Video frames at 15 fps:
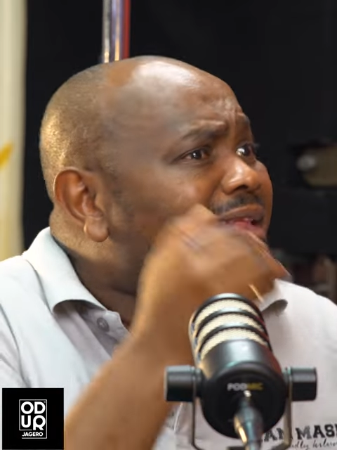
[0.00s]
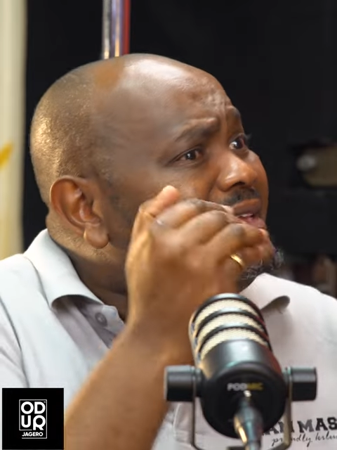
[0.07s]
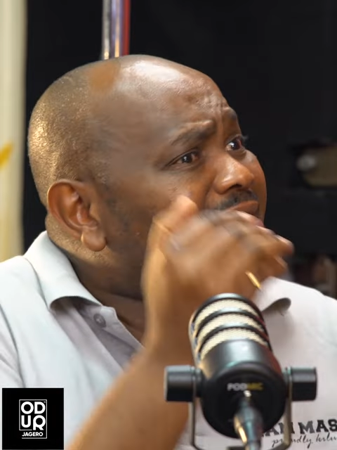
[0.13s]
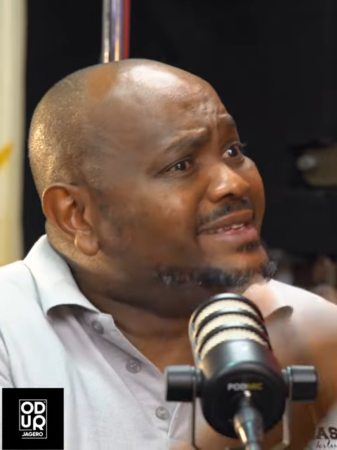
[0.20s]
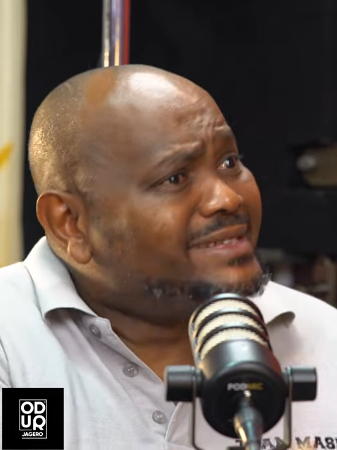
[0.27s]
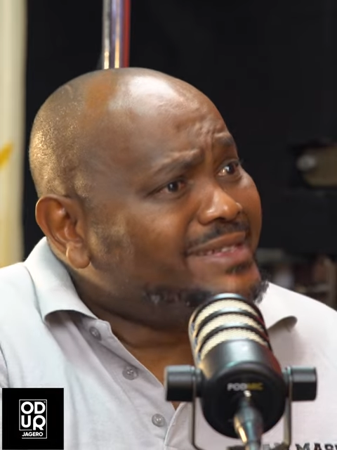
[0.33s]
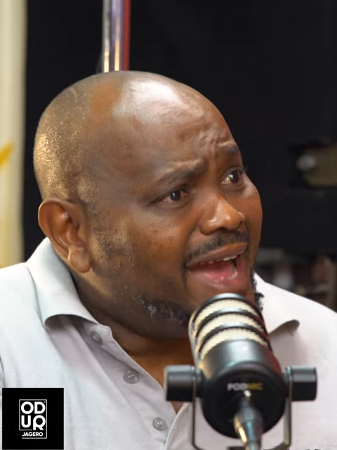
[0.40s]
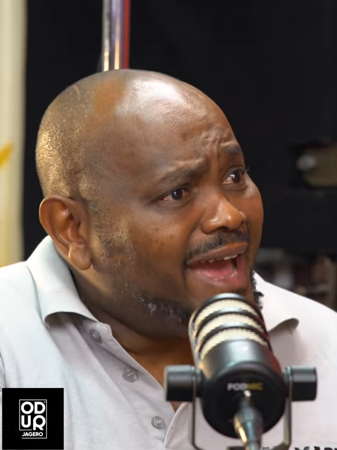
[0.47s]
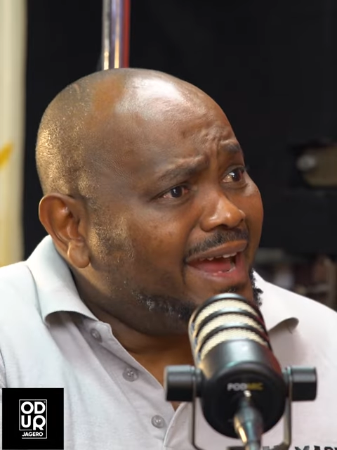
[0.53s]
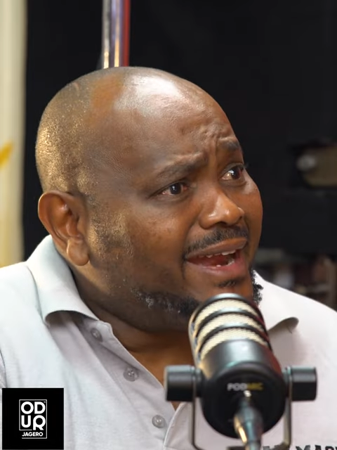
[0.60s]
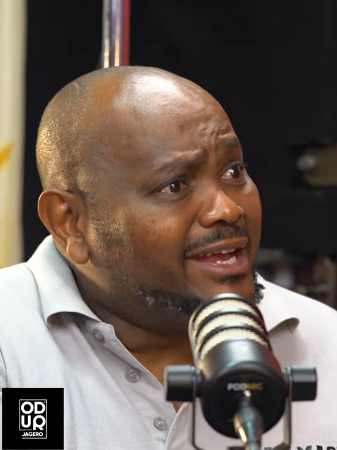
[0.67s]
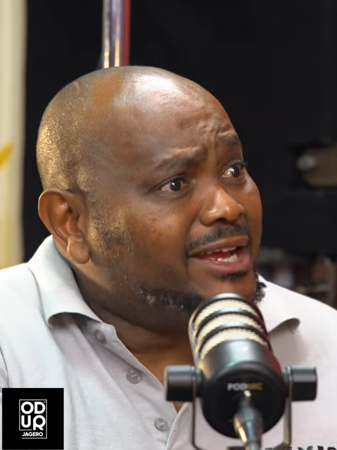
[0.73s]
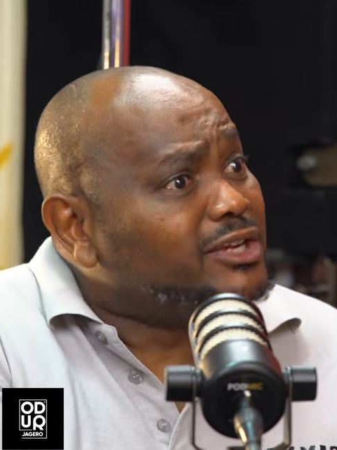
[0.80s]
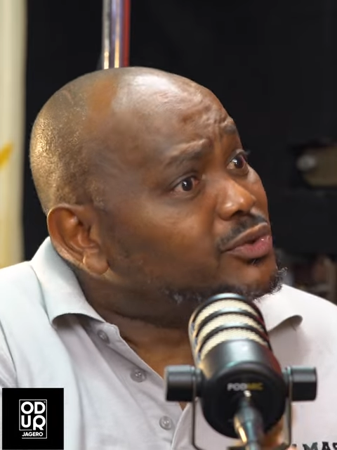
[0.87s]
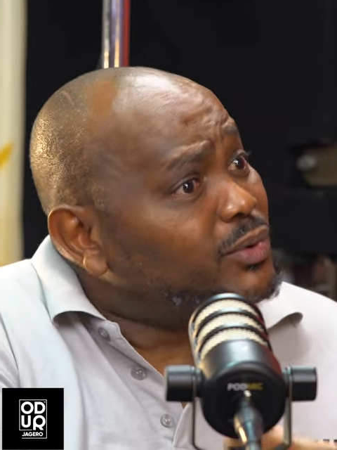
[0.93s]
This is
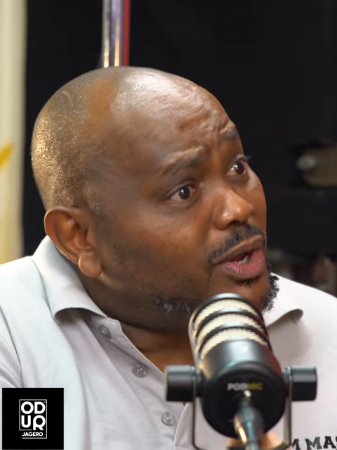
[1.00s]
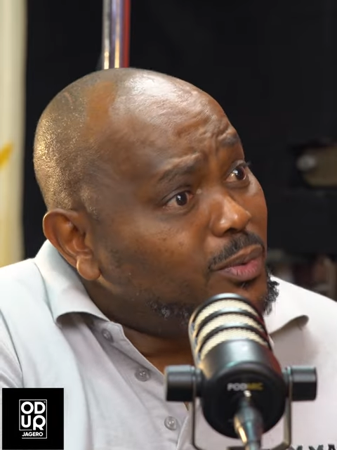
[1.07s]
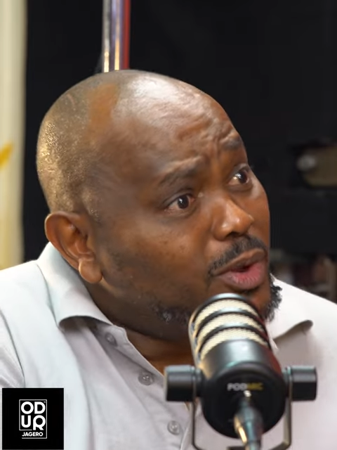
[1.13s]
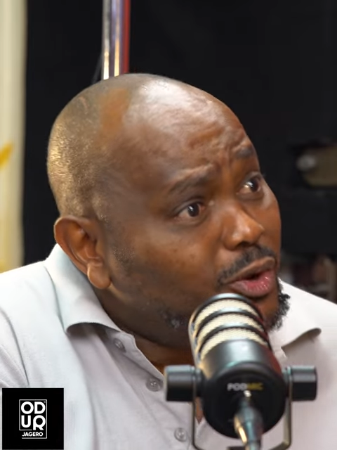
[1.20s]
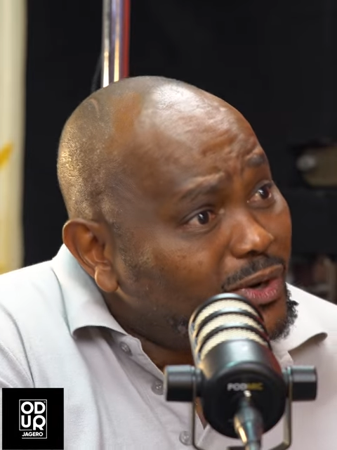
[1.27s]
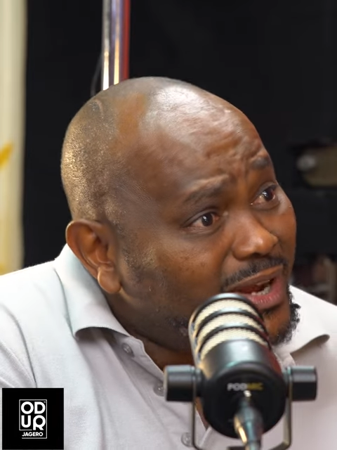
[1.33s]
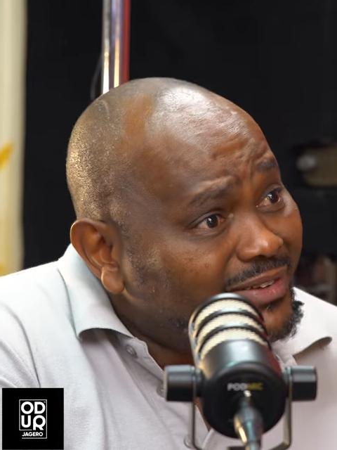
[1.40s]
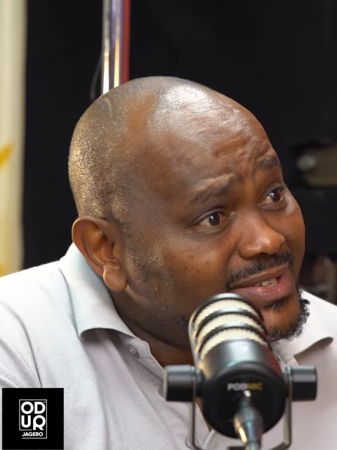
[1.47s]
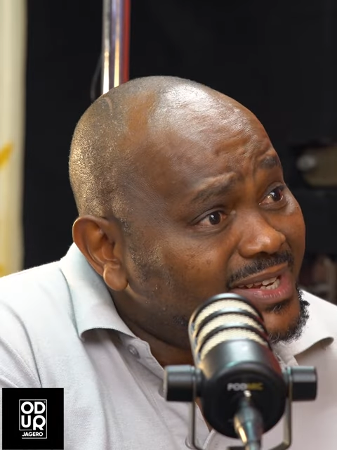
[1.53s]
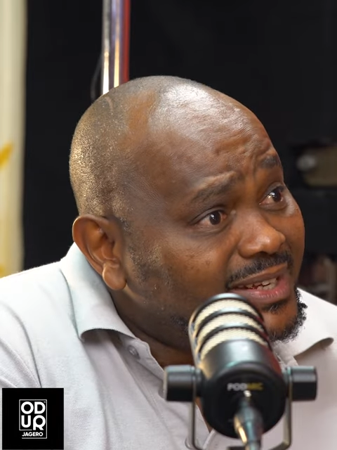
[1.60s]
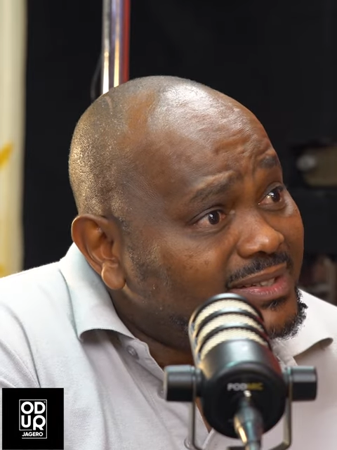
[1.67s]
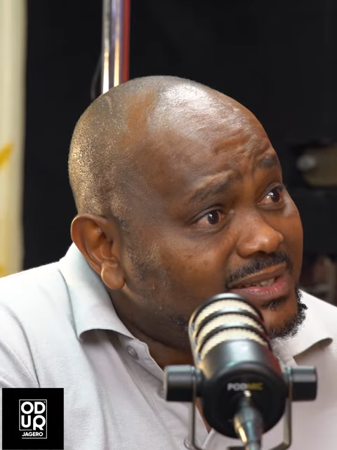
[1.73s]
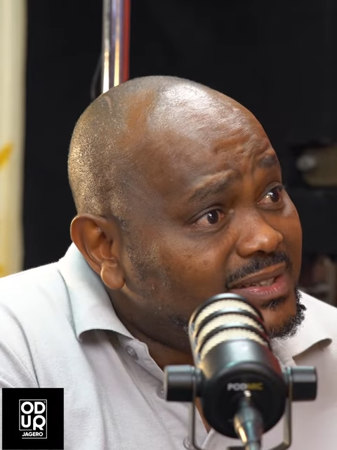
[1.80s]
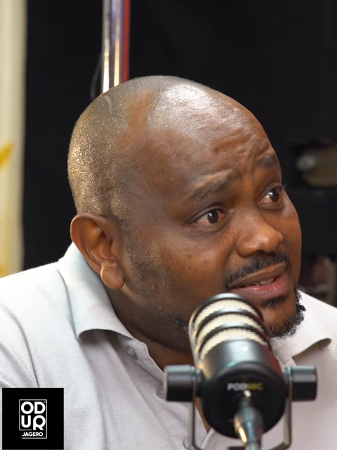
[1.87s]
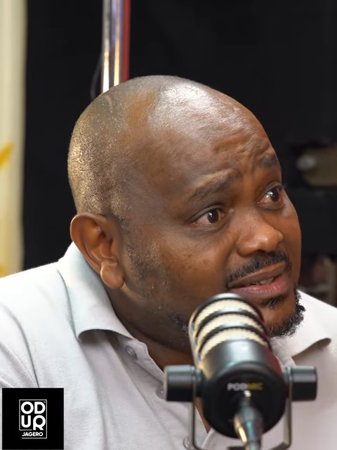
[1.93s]
tiring. So can we not have
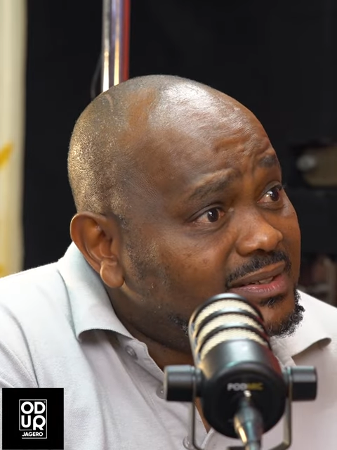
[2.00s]
sex?